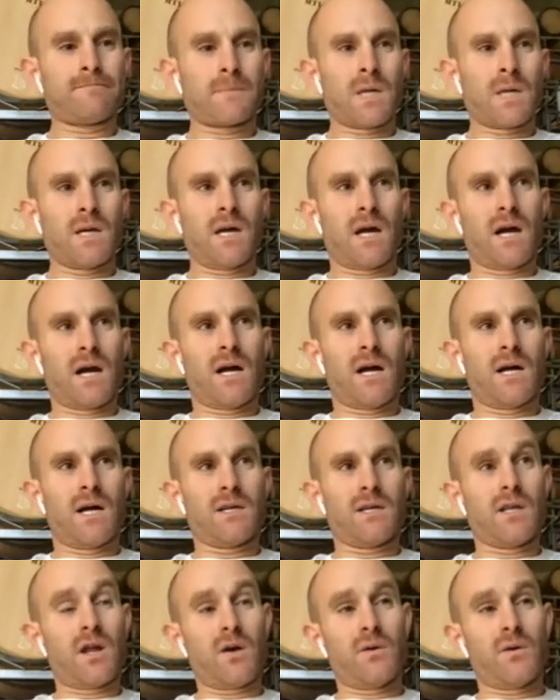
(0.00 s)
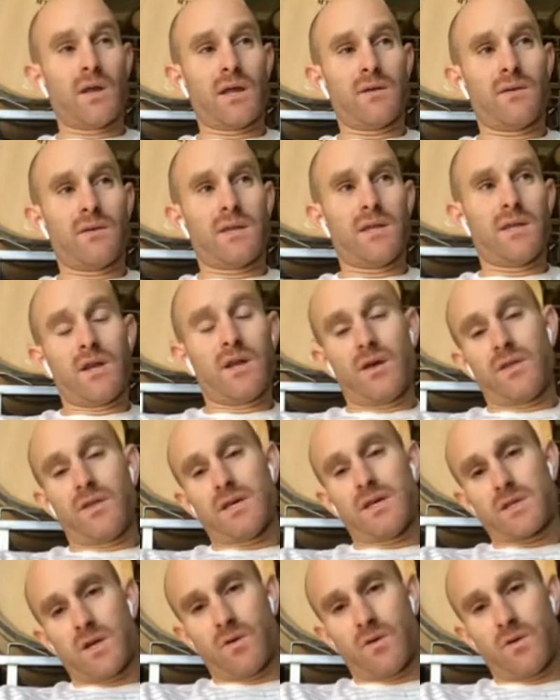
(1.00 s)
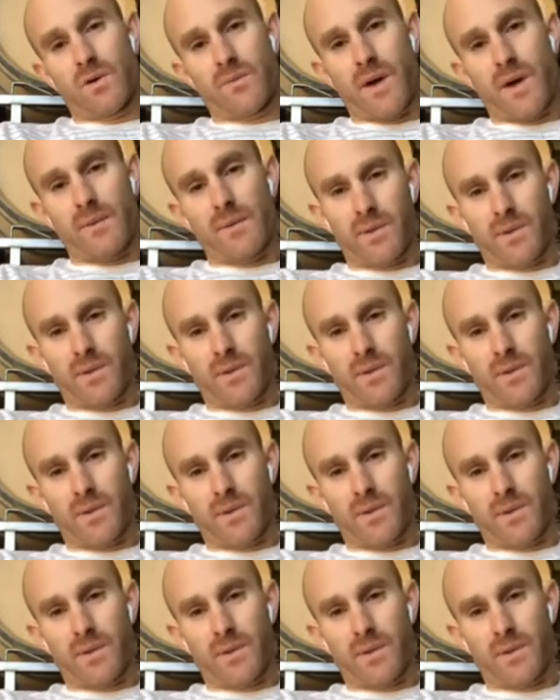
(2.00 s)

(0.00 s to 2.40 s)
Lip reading: this year we might